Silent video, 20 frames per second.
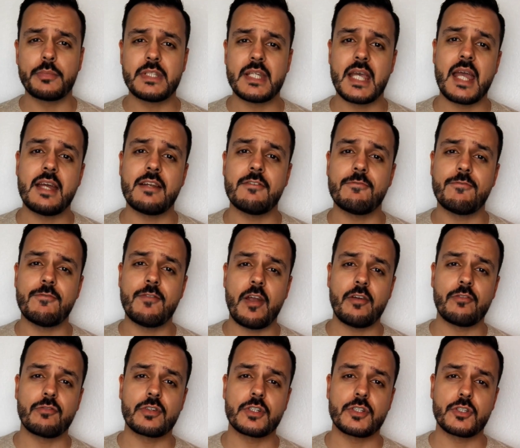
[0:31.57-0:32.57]
10
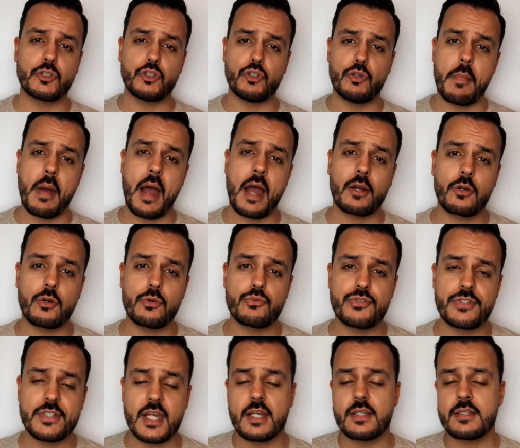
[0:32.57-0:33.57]
favorite tobacco
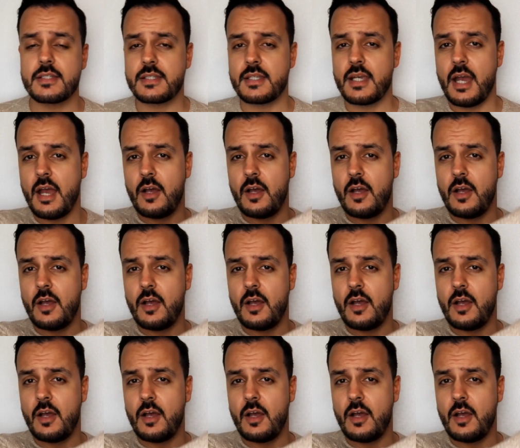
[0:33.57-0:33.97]
scents